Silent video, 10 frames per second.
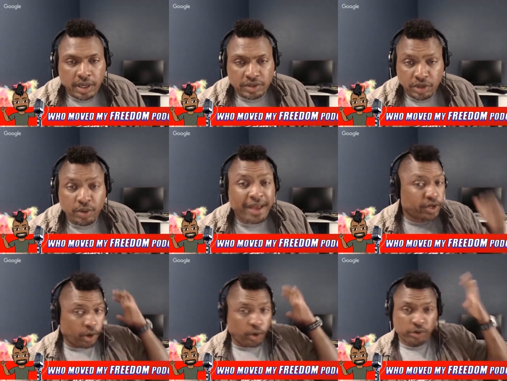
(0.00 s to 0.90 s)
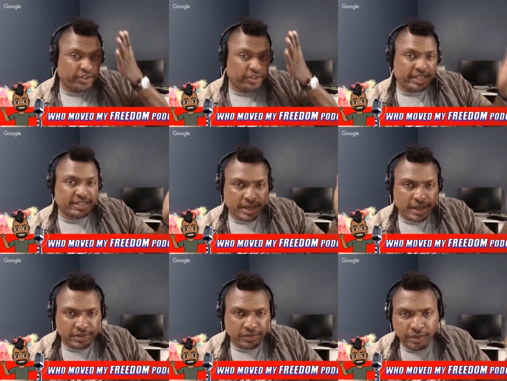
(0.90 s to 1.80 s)
Do you have a code for these
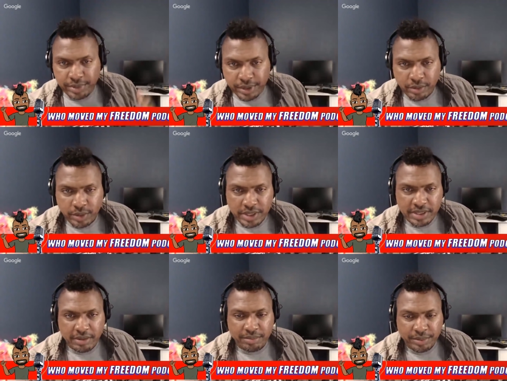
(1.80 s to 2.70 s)
guys for blue? What is it? Blue?